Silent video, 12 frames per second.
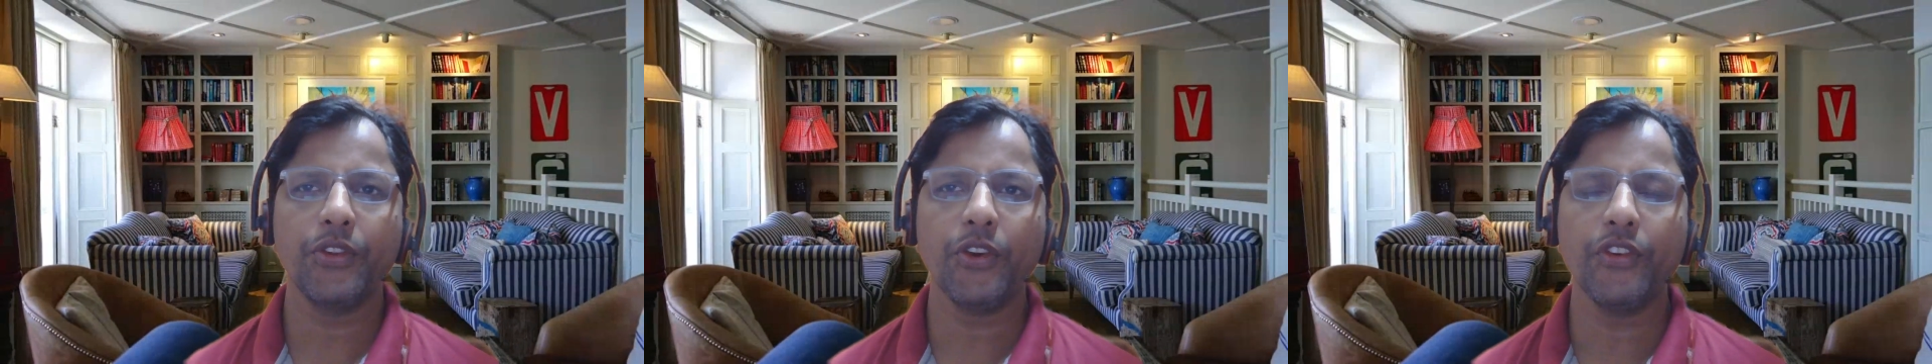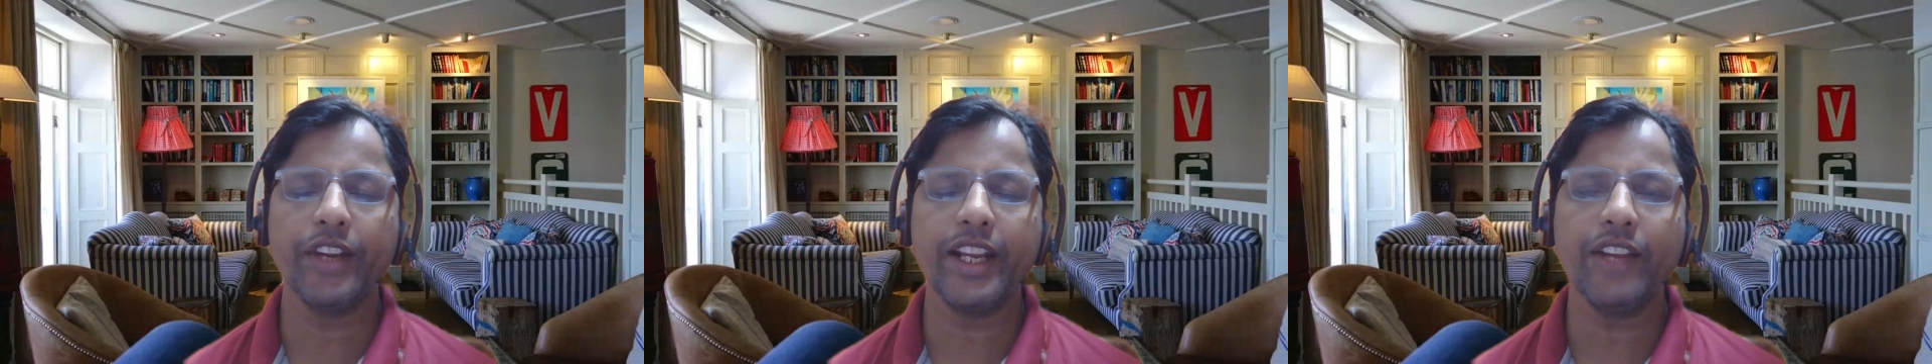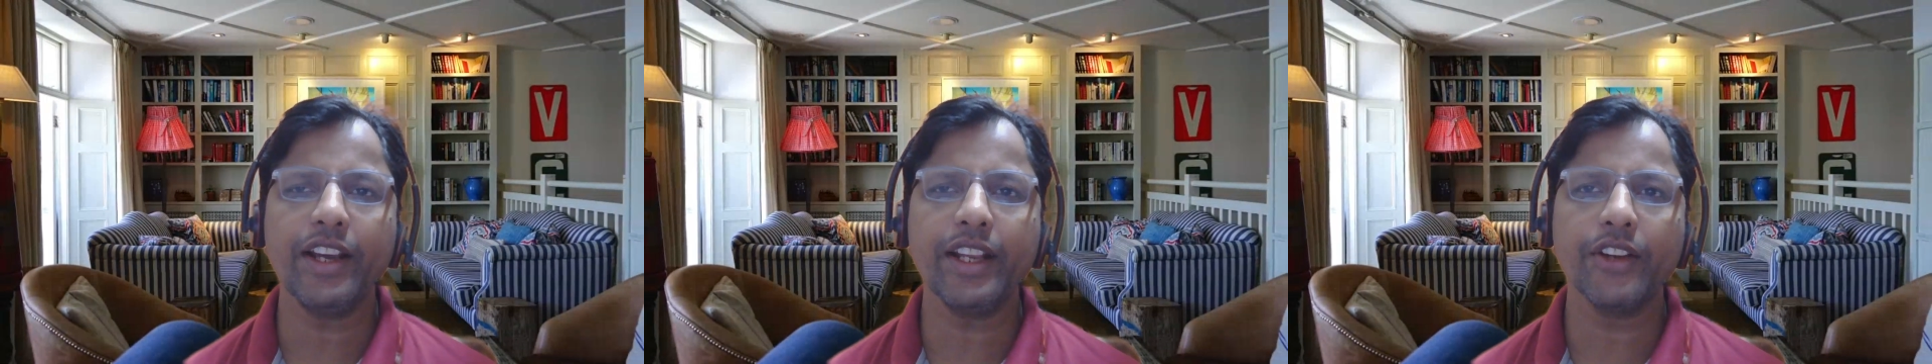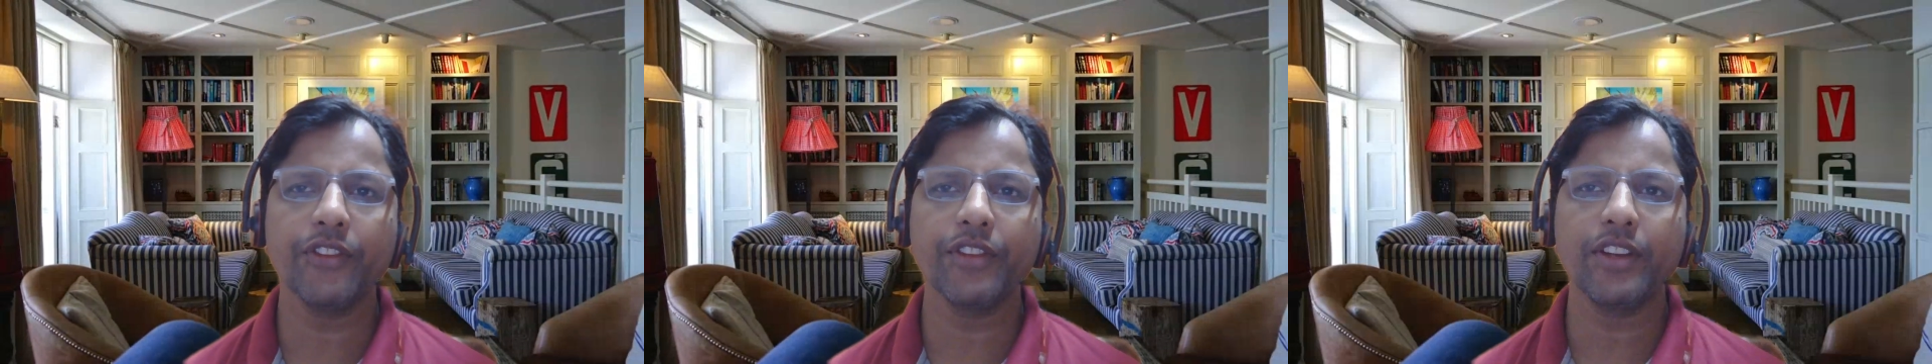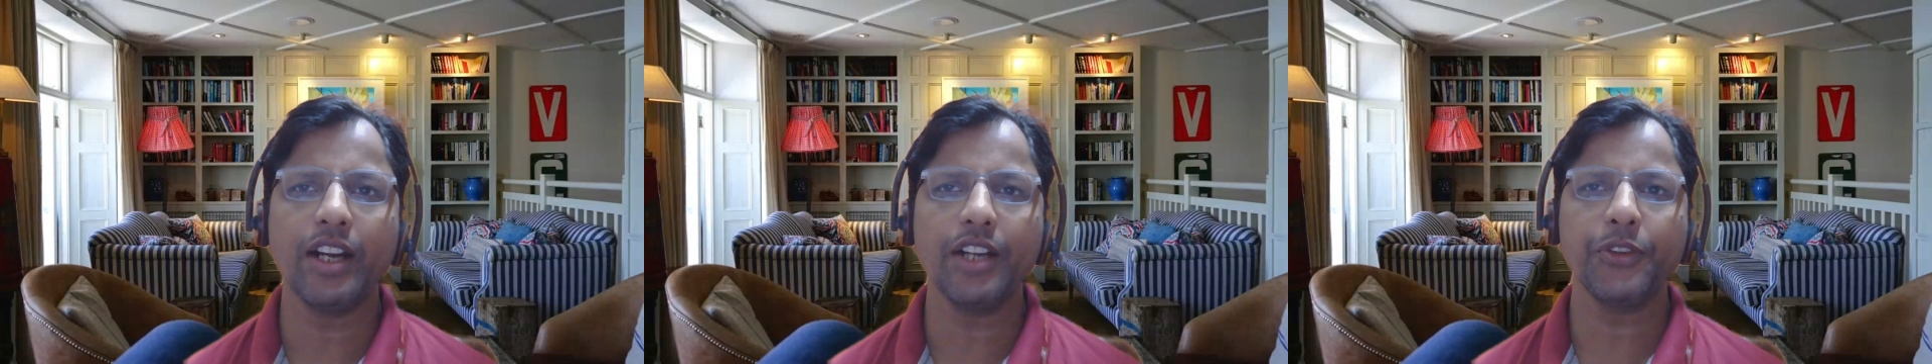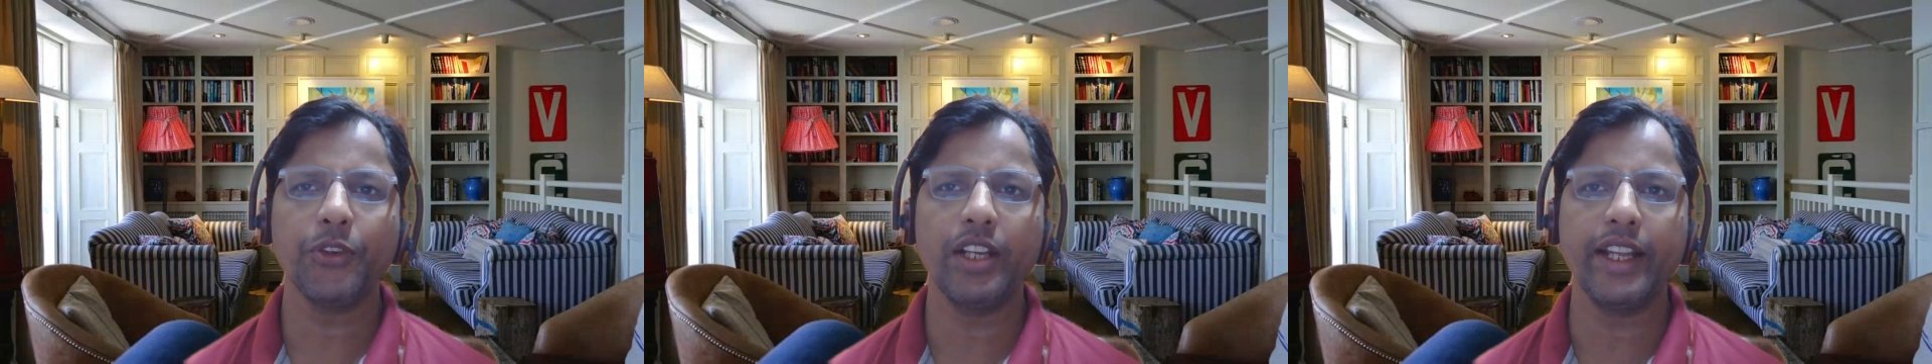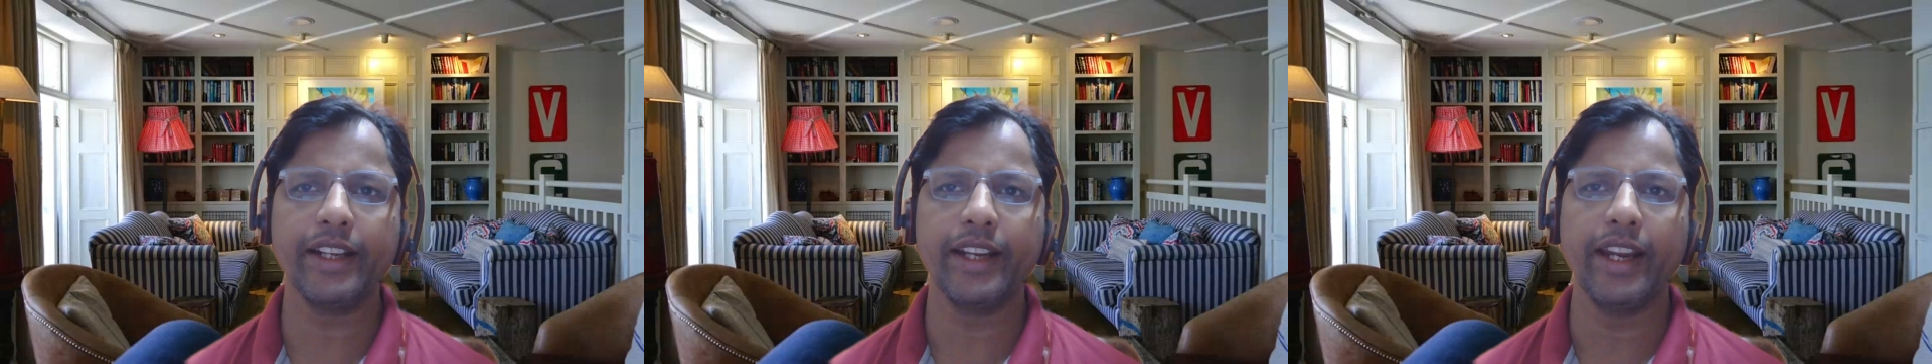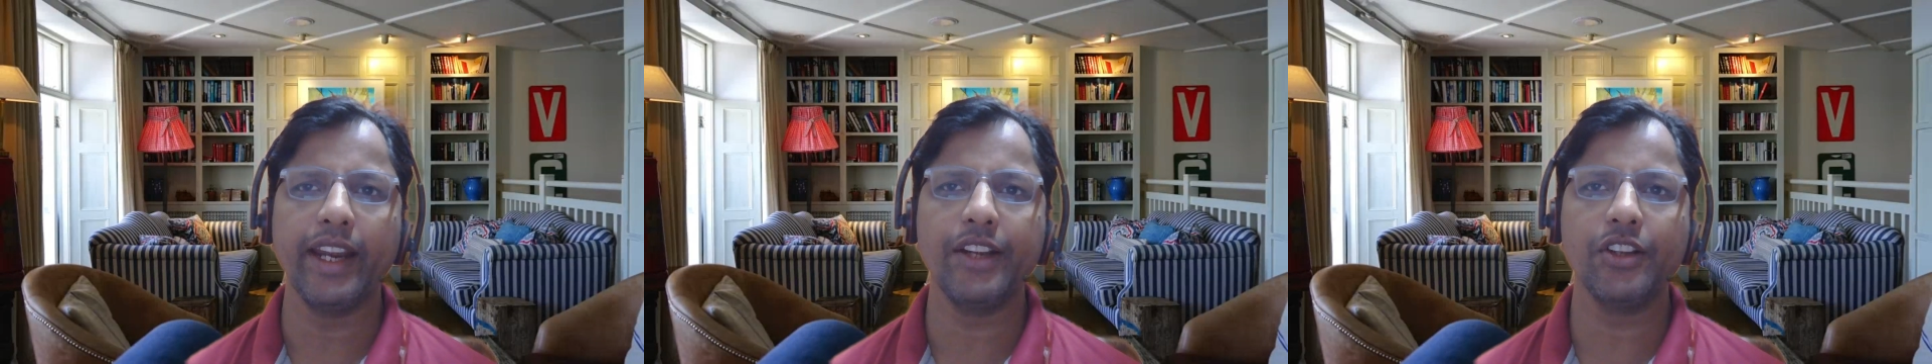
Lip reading: So whenever we want to learn